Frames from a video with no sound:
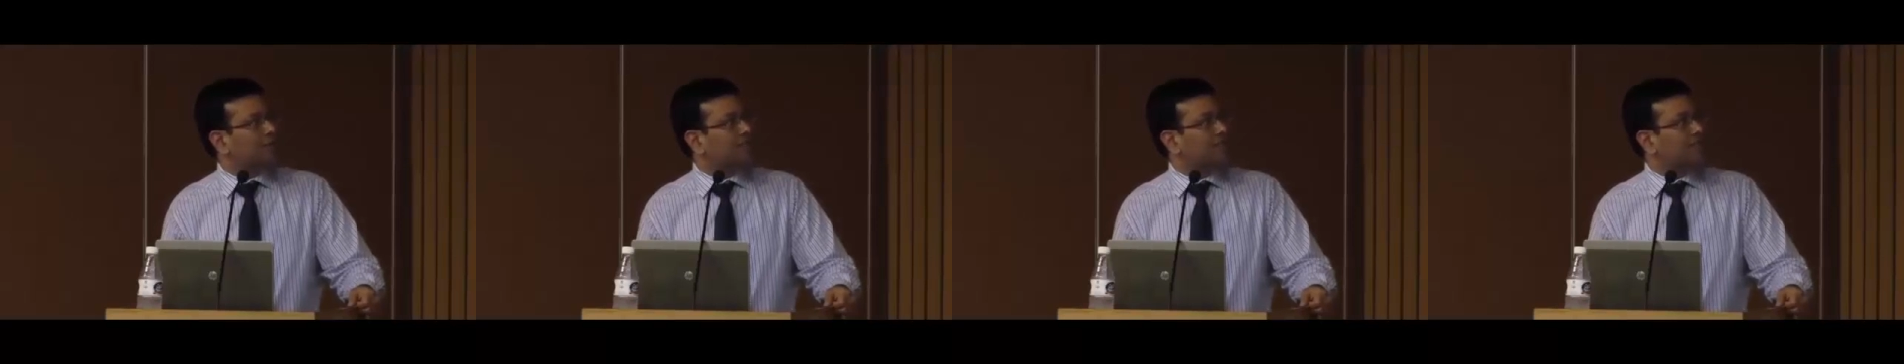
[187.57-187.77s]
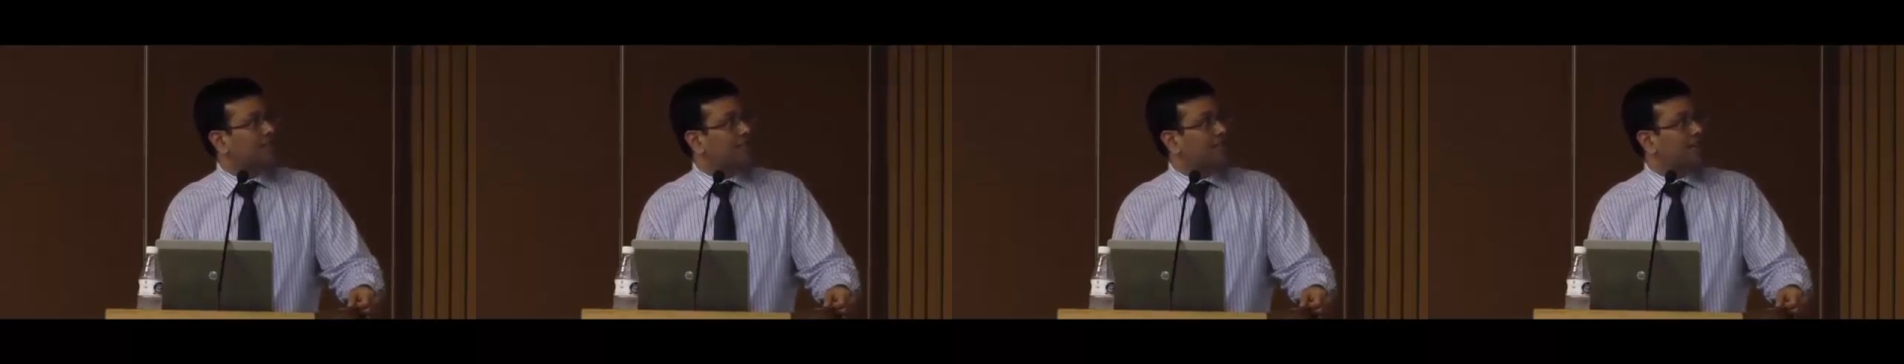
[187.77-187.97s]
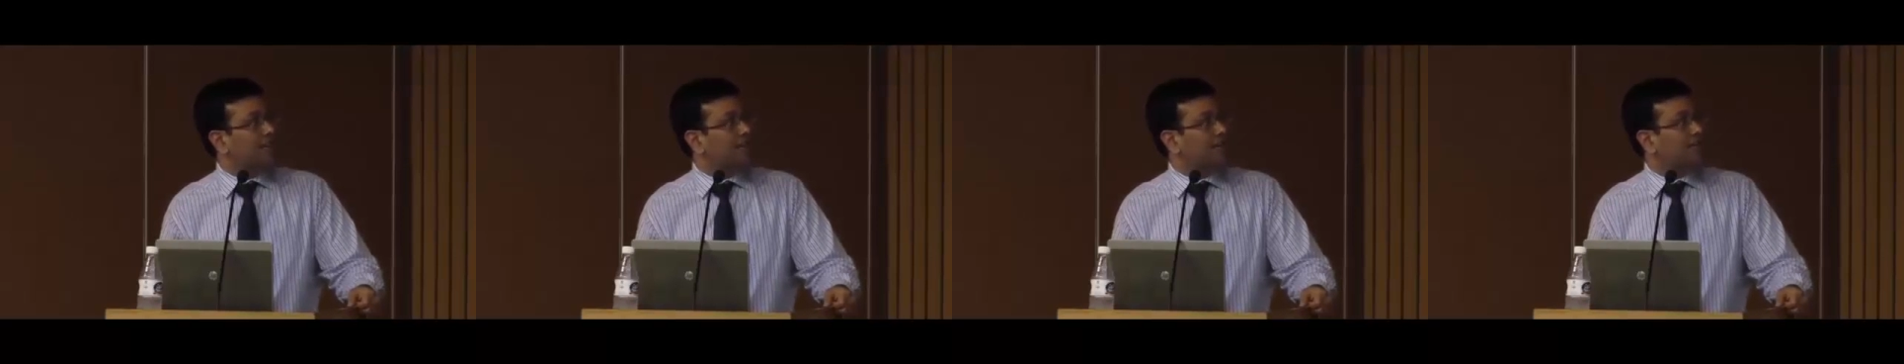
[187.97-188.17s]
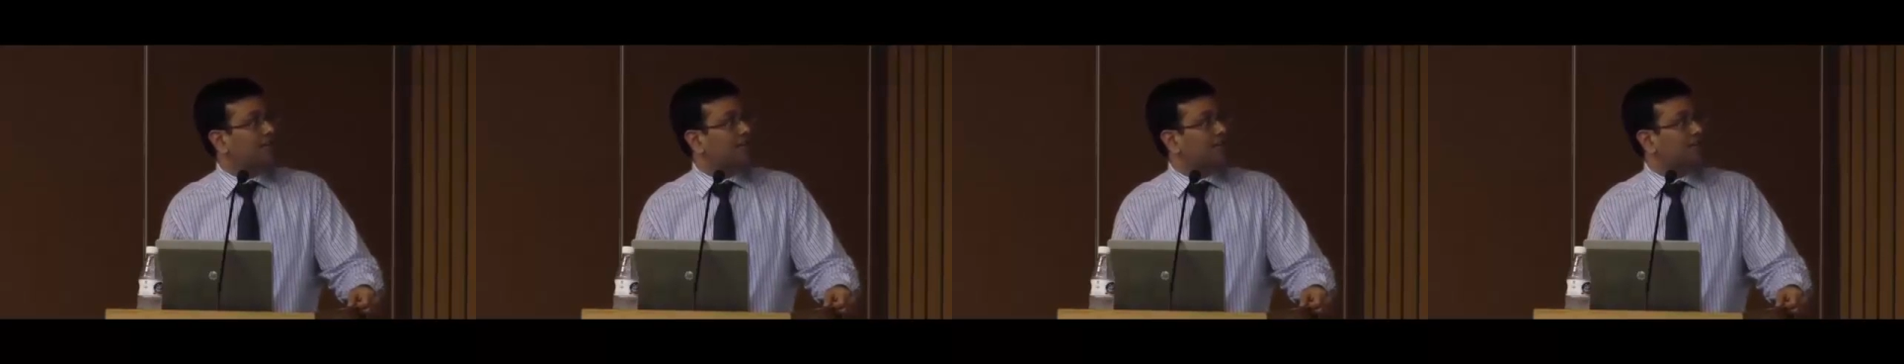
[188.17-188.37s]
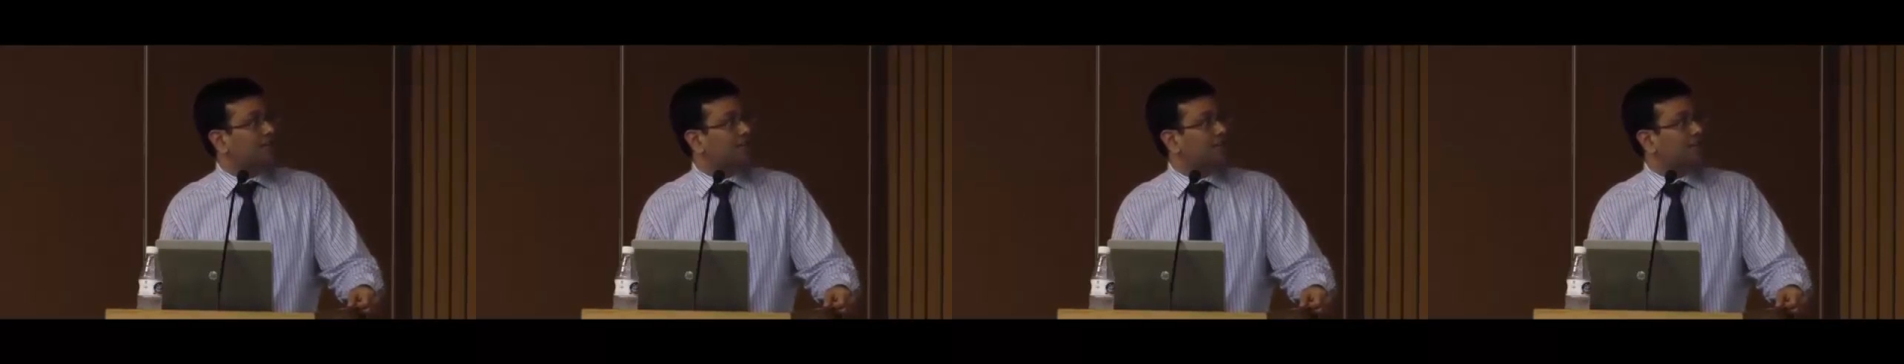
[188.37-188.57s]
to
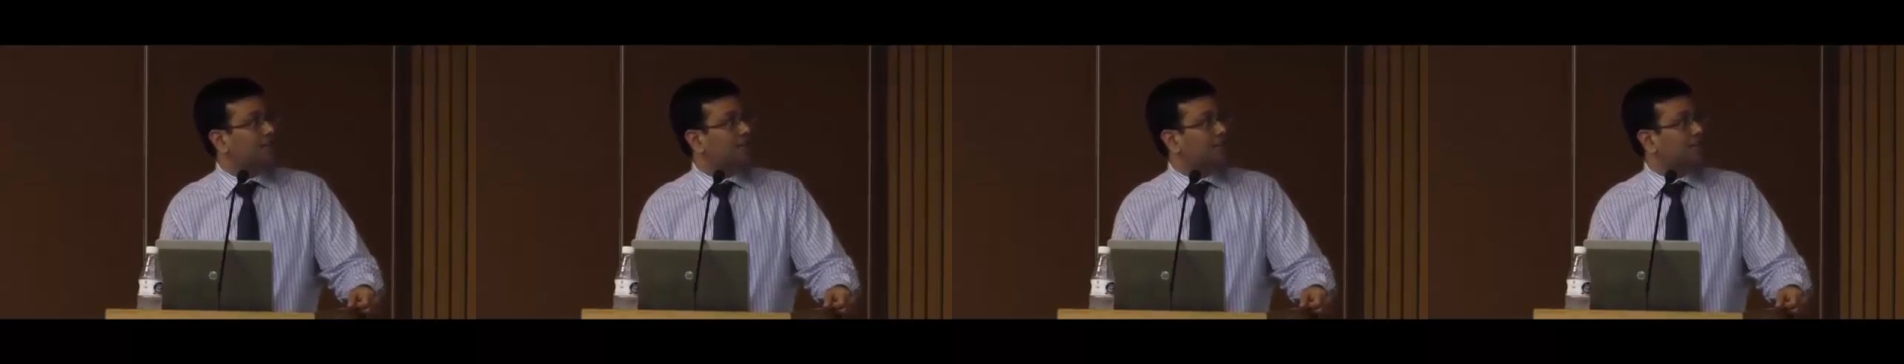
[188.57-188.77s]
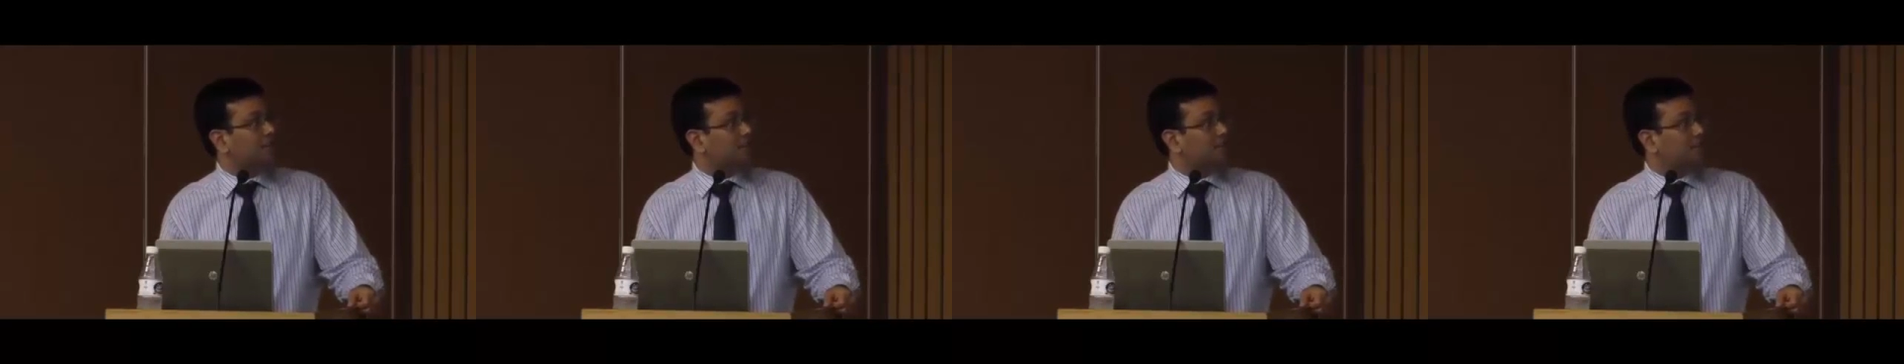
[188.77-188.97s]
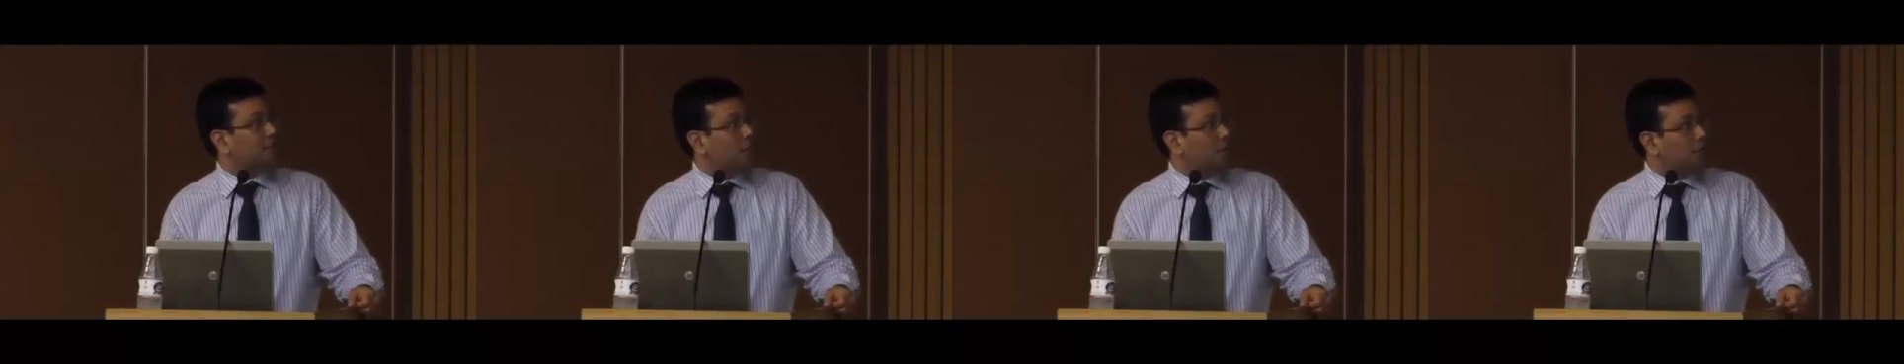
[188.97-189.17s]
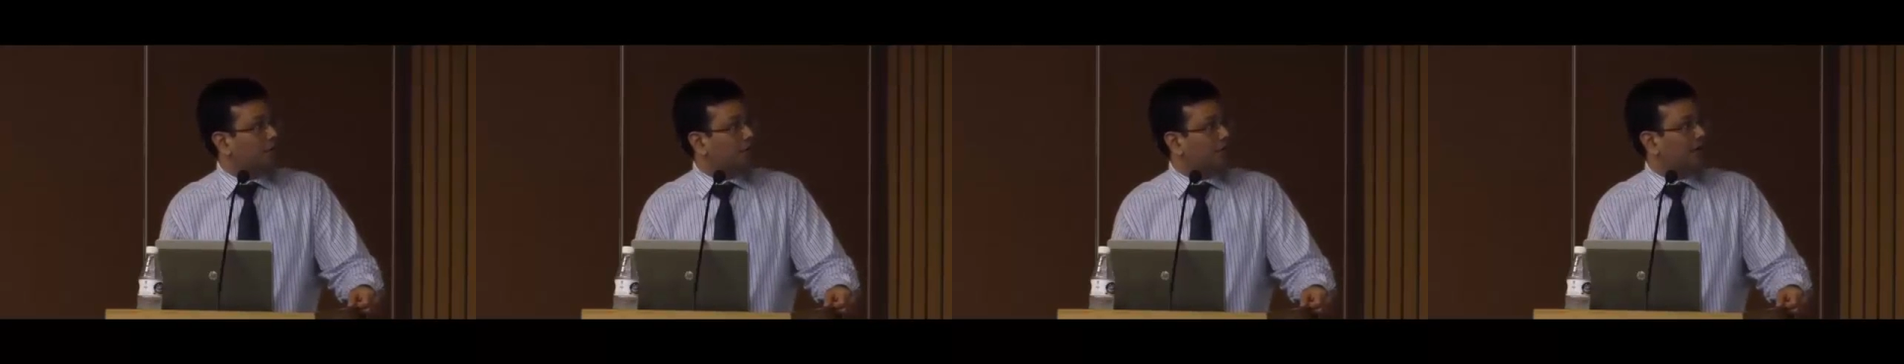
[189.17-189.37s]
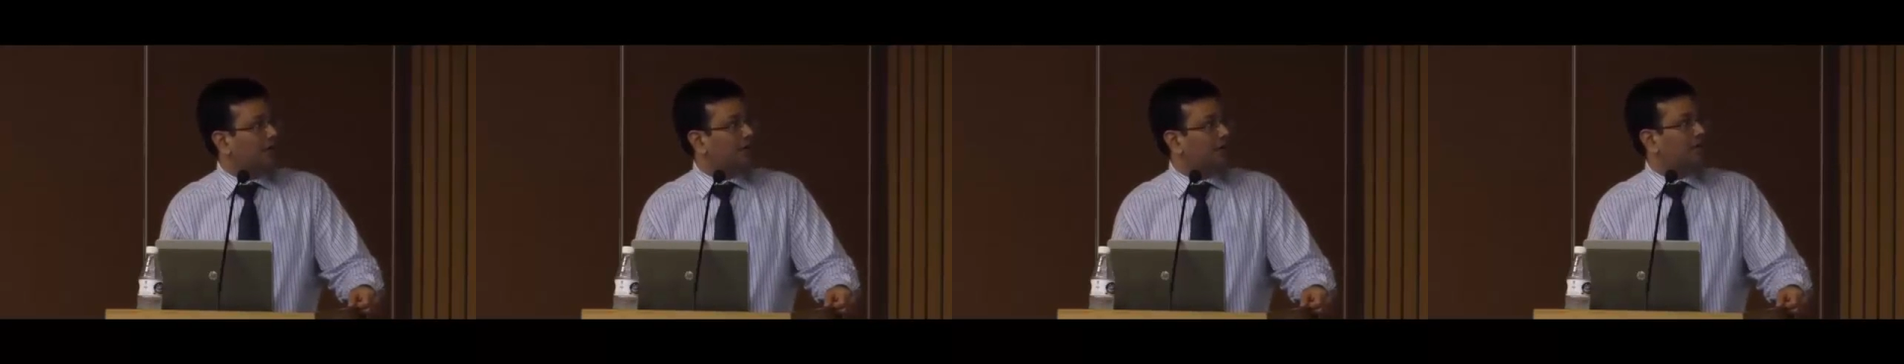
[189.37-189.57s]
facilitate researcher
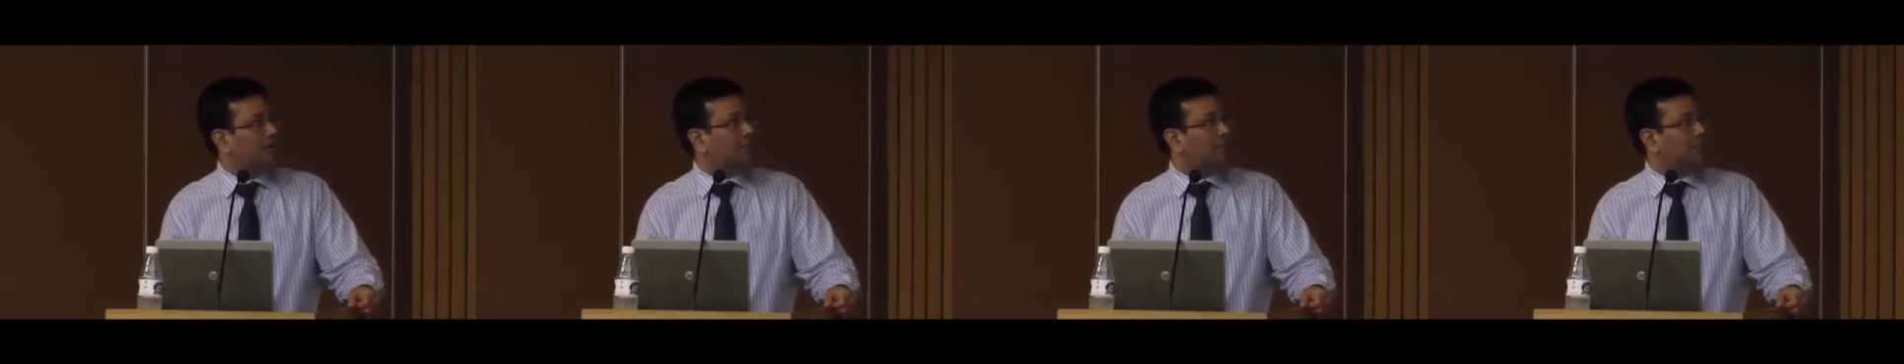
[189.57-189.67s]
support